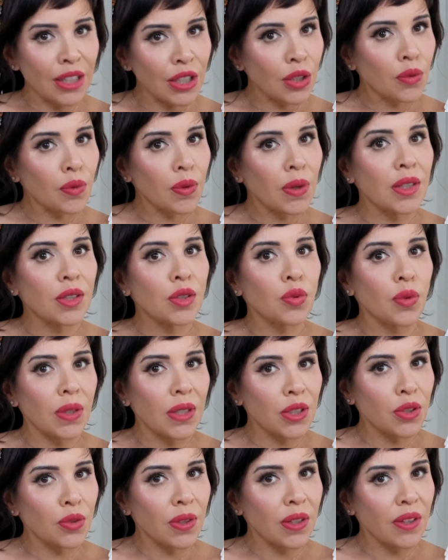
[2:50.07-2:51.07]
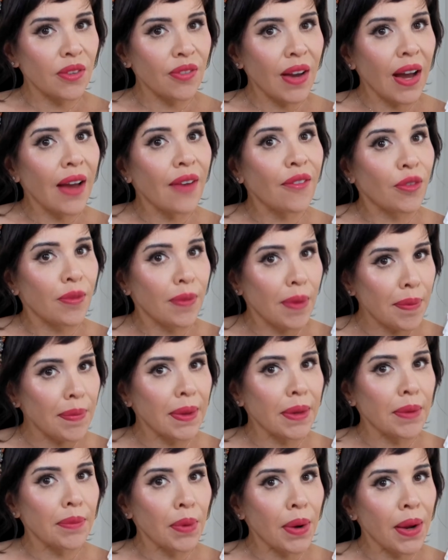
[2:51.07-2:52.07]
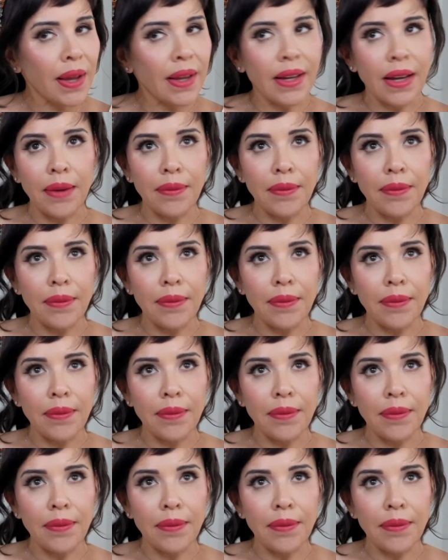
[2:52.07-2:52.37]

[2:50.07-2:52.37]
Q1 2025 for my big break.